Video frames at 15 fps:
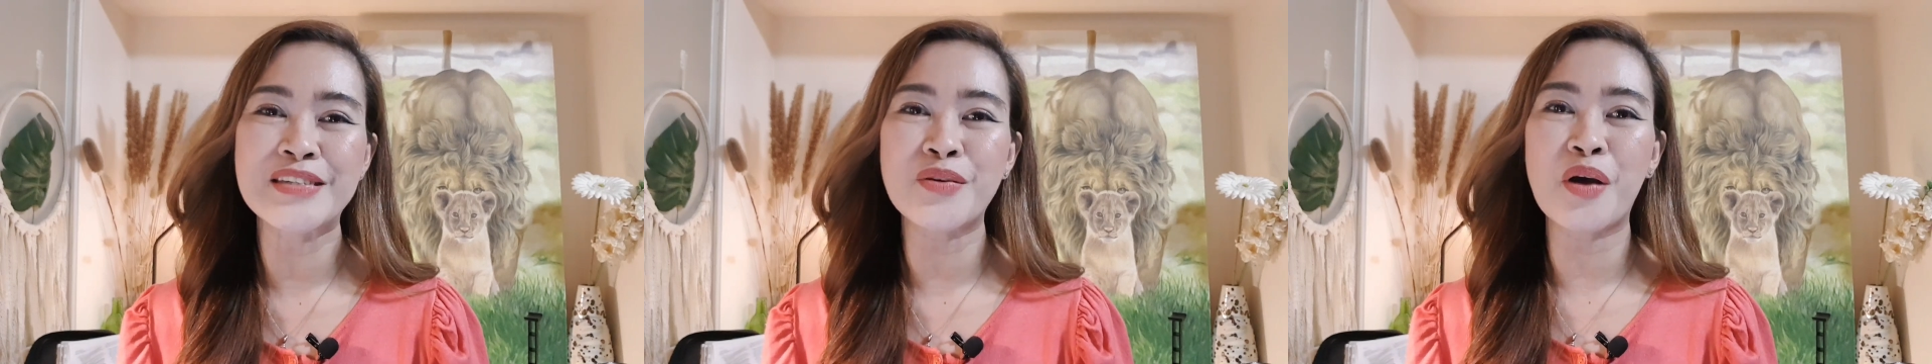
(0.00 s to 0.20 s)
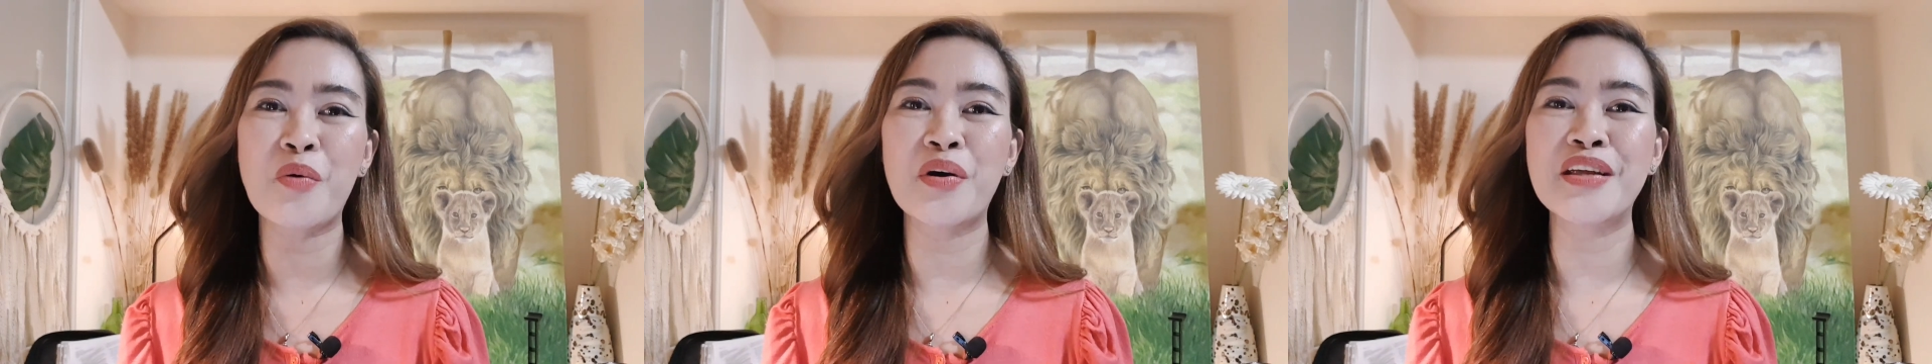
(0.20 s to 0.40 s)

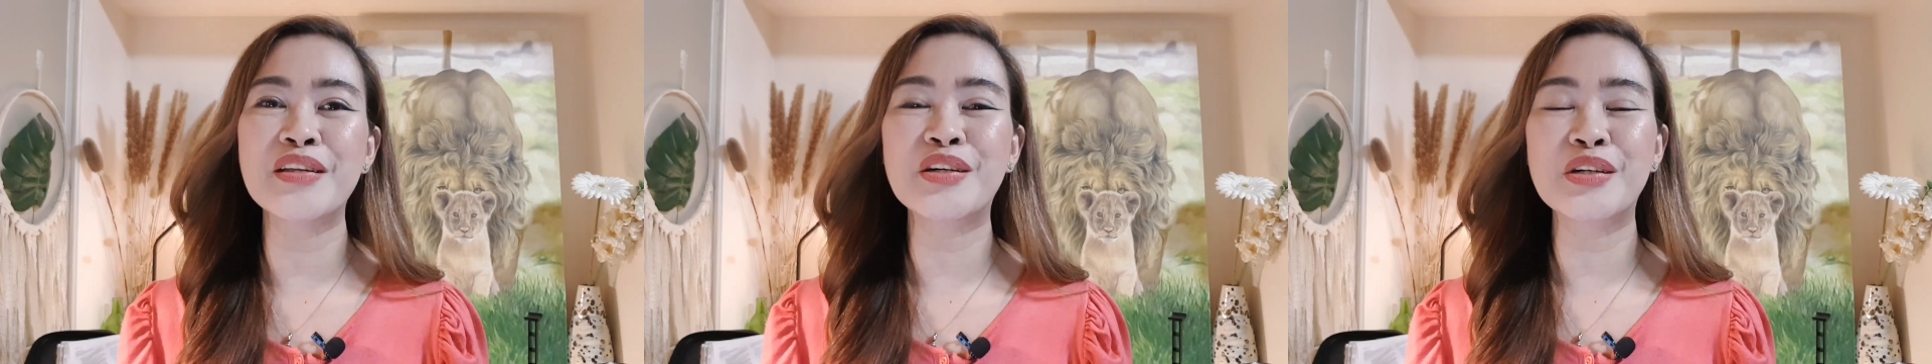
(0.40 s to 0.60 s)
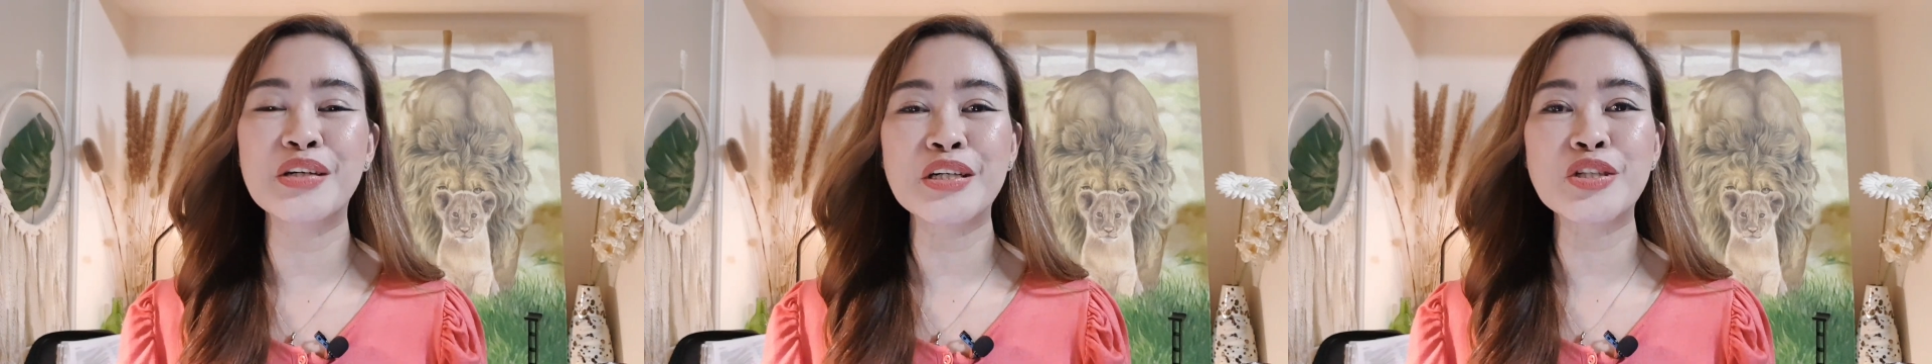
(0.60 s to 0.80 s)
So I want to
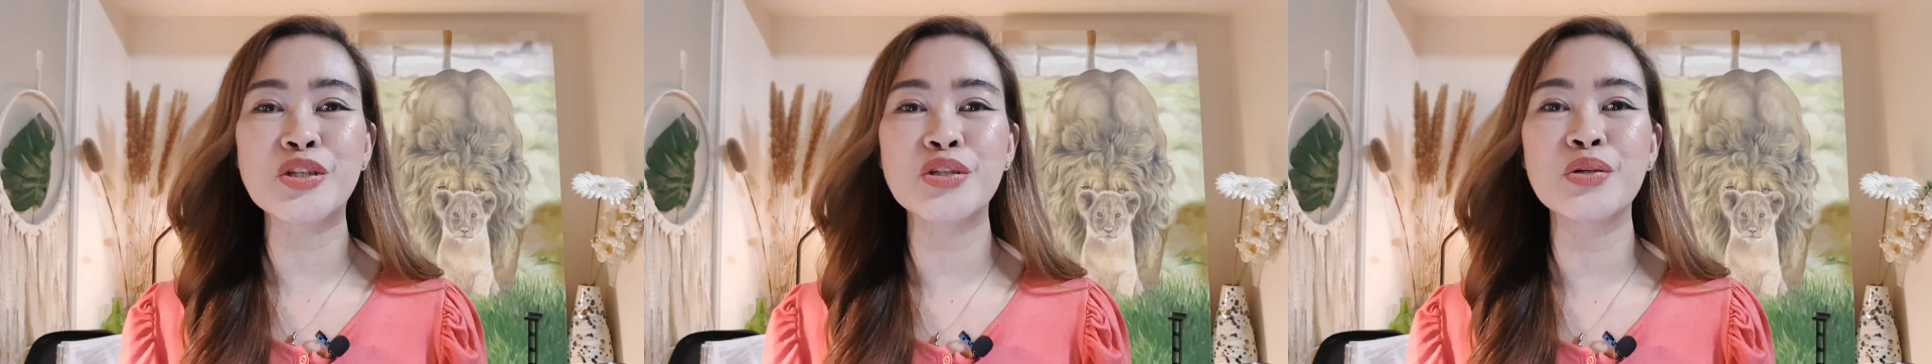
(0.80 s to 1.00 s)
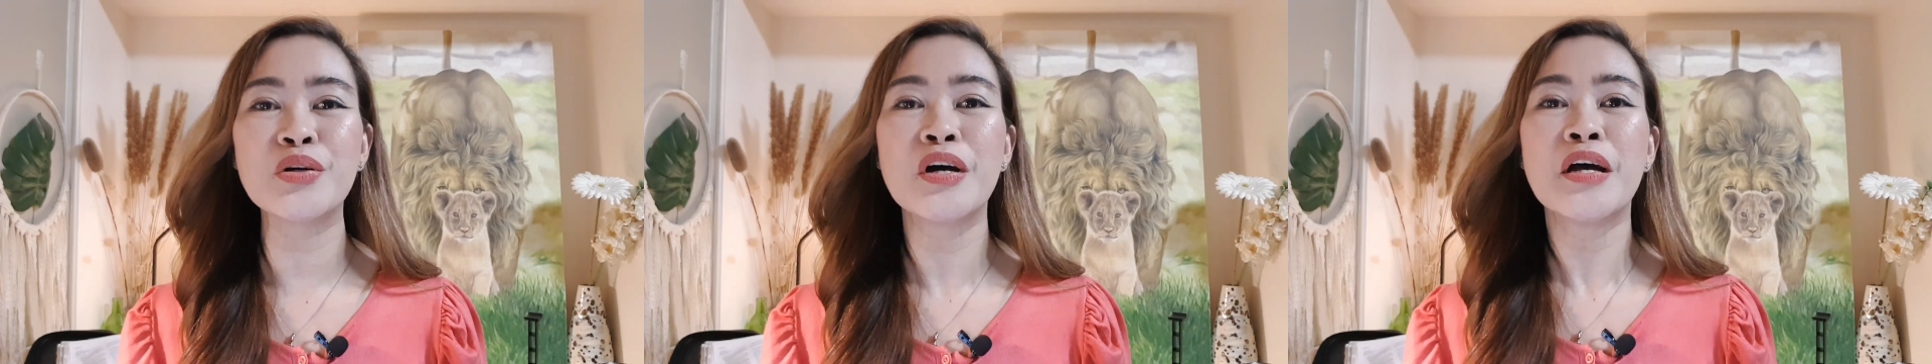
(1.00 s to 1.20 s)
encourage
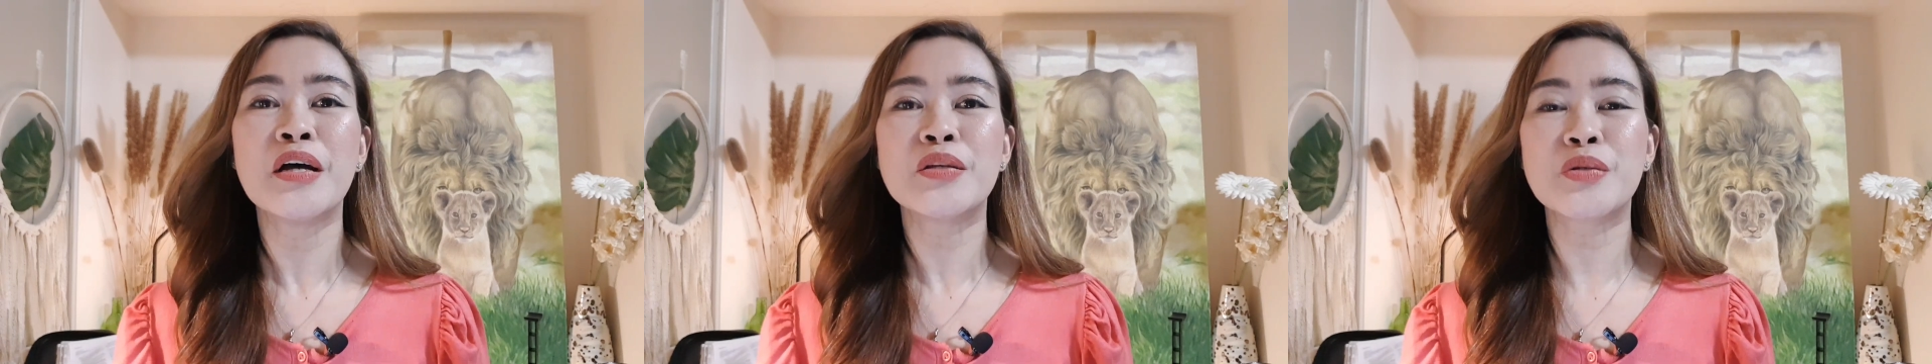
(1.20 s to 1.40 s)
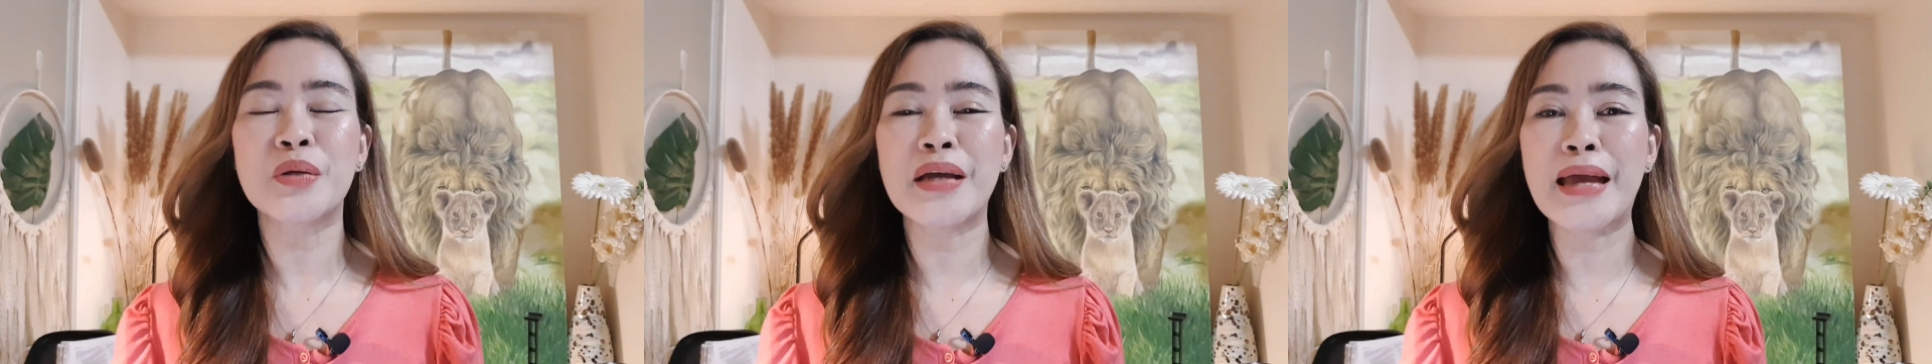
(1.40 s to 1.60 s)
you
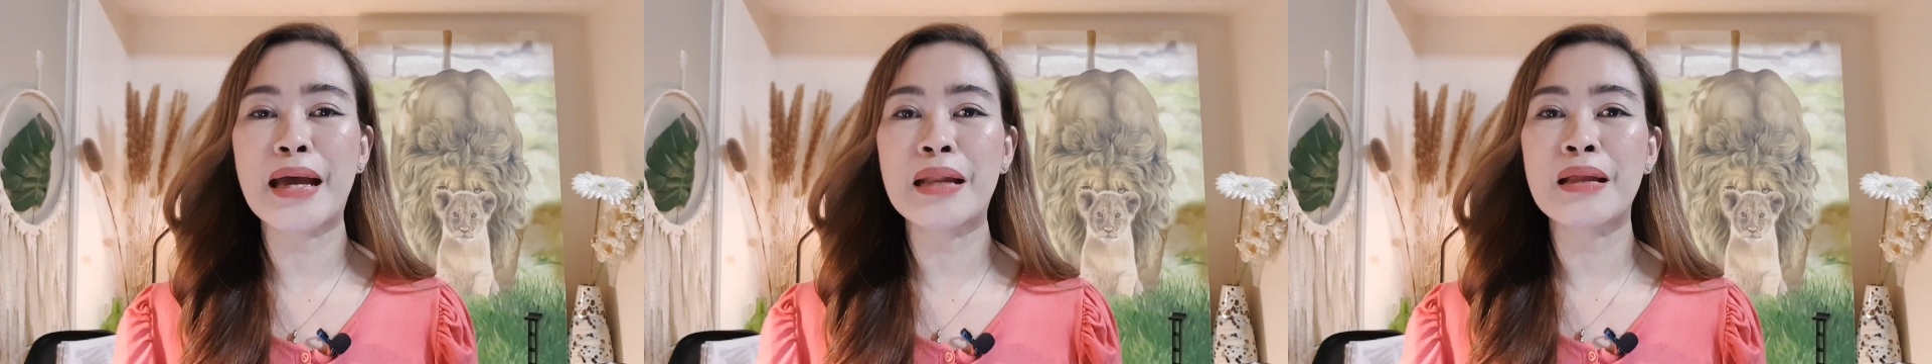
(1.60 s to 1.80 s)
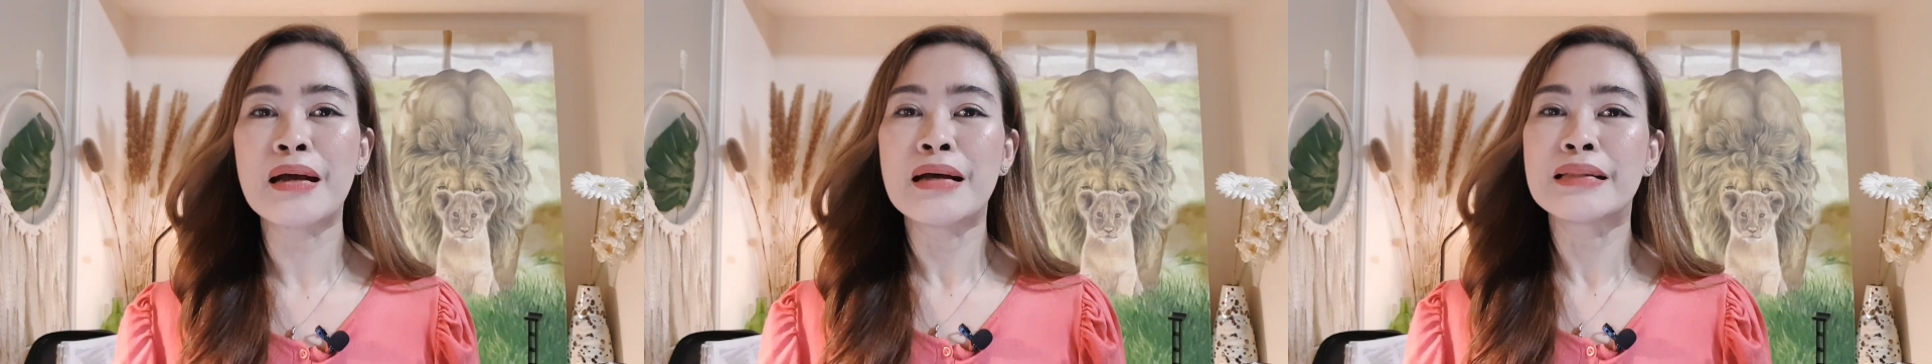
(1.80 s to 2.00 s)
to,
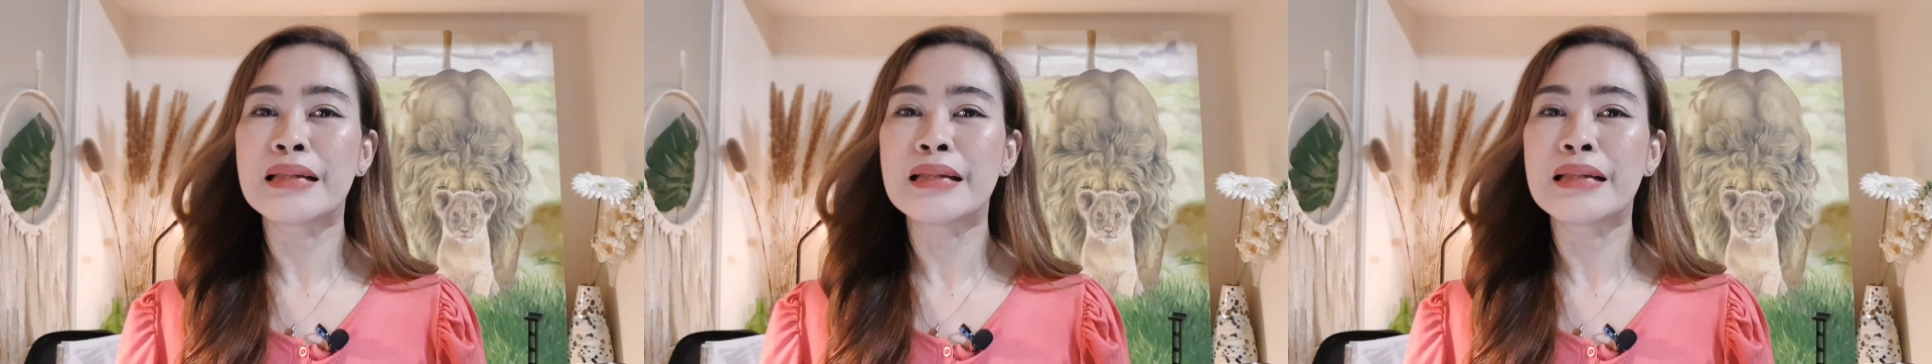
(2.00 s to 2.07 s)
again,